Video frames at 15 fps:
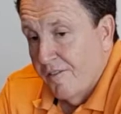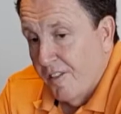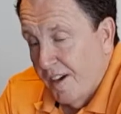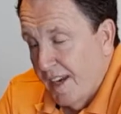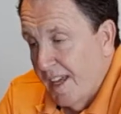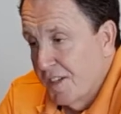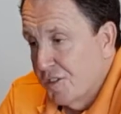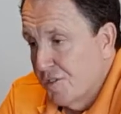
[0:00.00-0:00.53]

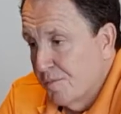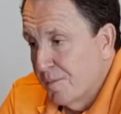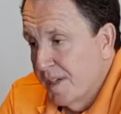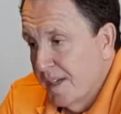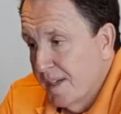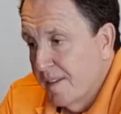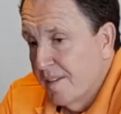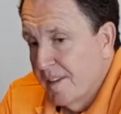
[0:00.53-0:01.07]
Financial
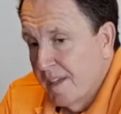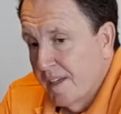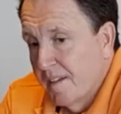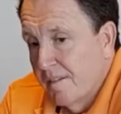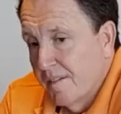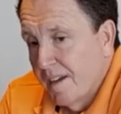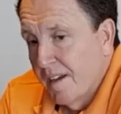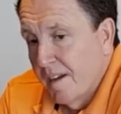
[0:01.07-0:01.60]
being the
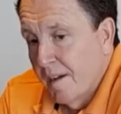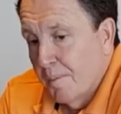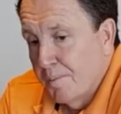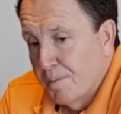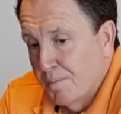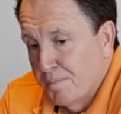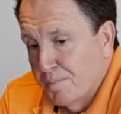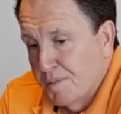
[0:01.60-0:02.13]

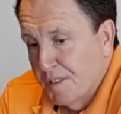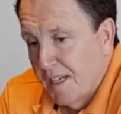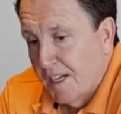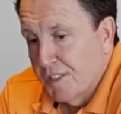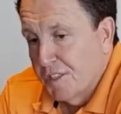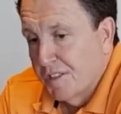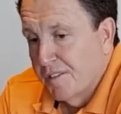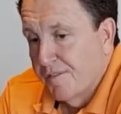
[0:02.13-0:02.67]

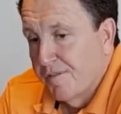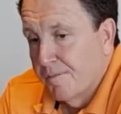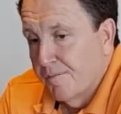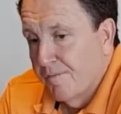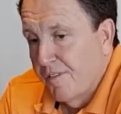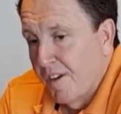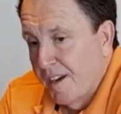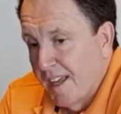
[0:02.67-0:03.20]
production of
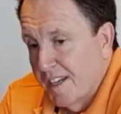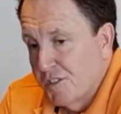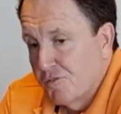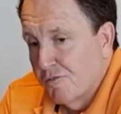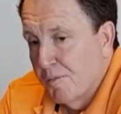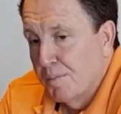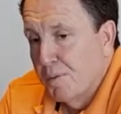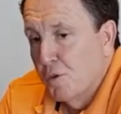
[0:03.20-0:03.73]
financial
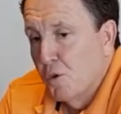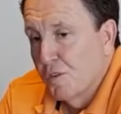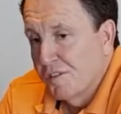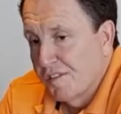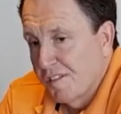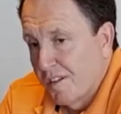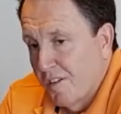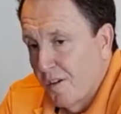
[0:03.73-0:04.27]

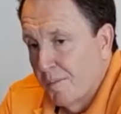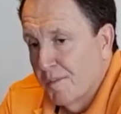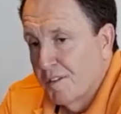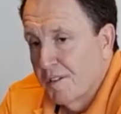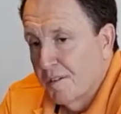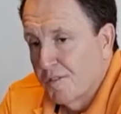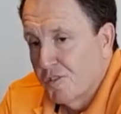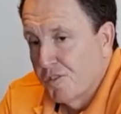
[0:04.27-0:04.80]
reports, a
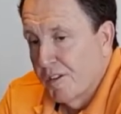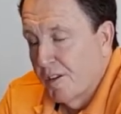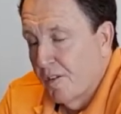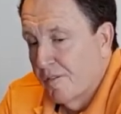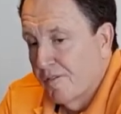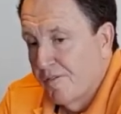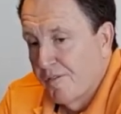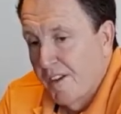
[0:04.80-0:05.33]
commentary
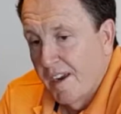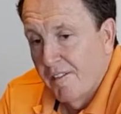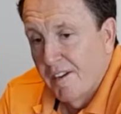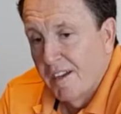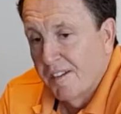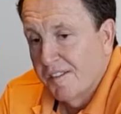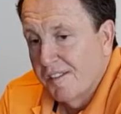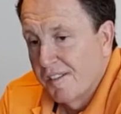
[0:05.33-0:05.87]
on
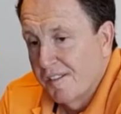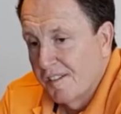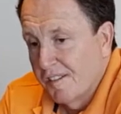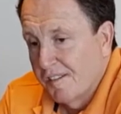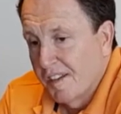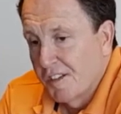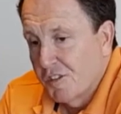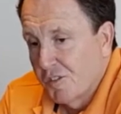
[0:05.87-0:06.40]
variances,
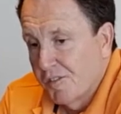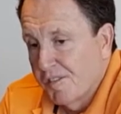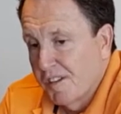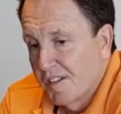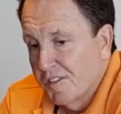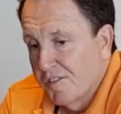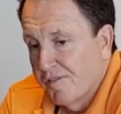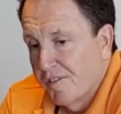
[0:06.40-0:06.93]

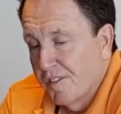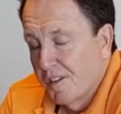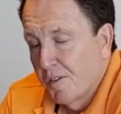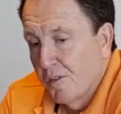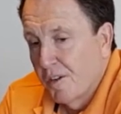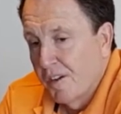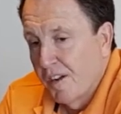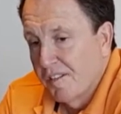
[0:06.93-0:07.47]
etc., for the
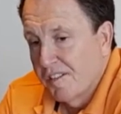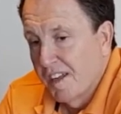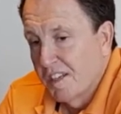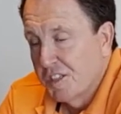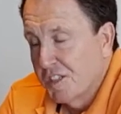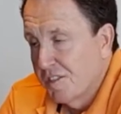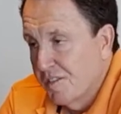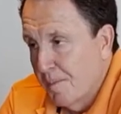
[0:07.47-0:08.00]

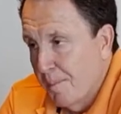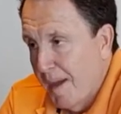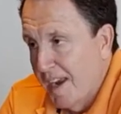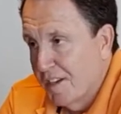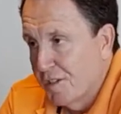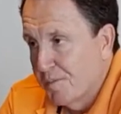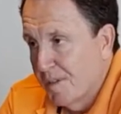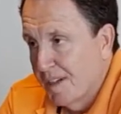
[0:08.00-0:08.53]
organisation. The
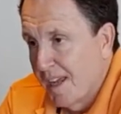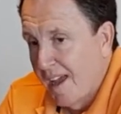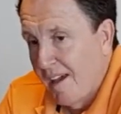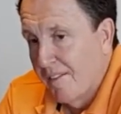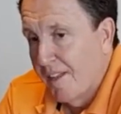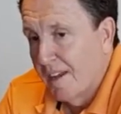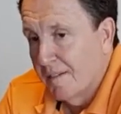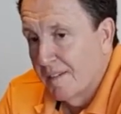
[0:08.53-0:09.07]
management,
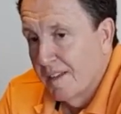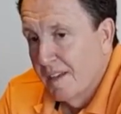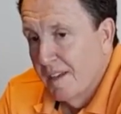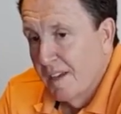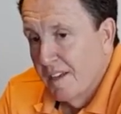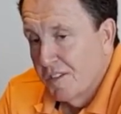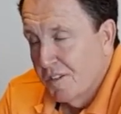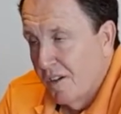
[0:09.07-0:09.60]
how that
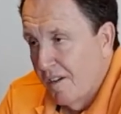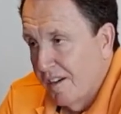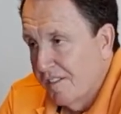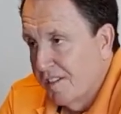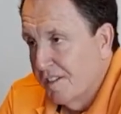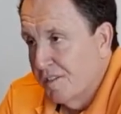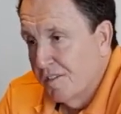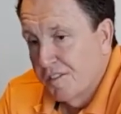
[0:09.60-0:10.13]
ties
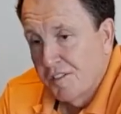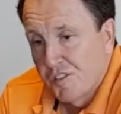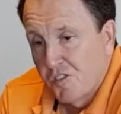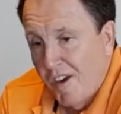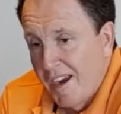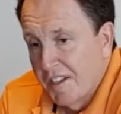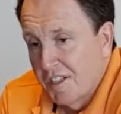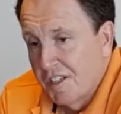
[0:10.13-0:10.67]
into
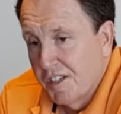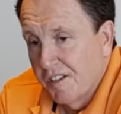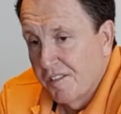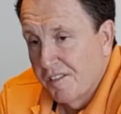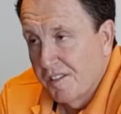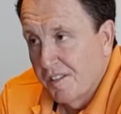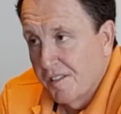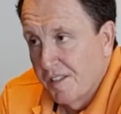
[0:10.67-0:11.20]

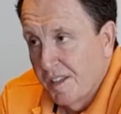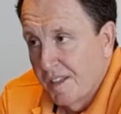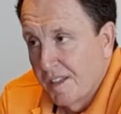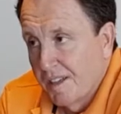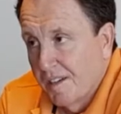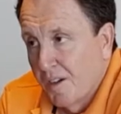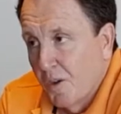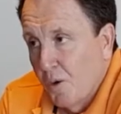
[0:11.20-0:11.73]
strategies that
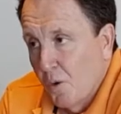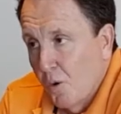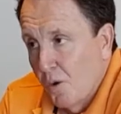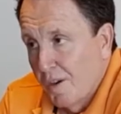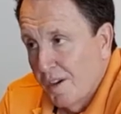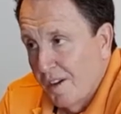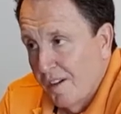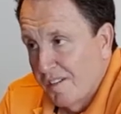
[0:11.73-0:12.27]
the
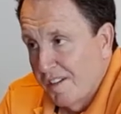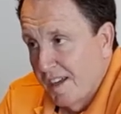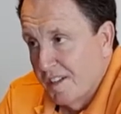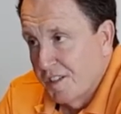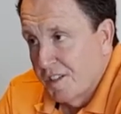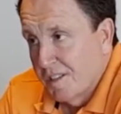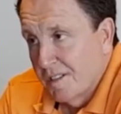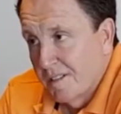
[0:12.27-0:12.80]

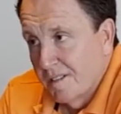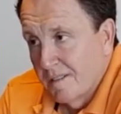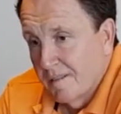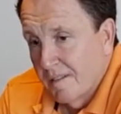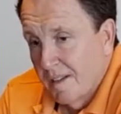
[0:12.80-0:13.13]
organisation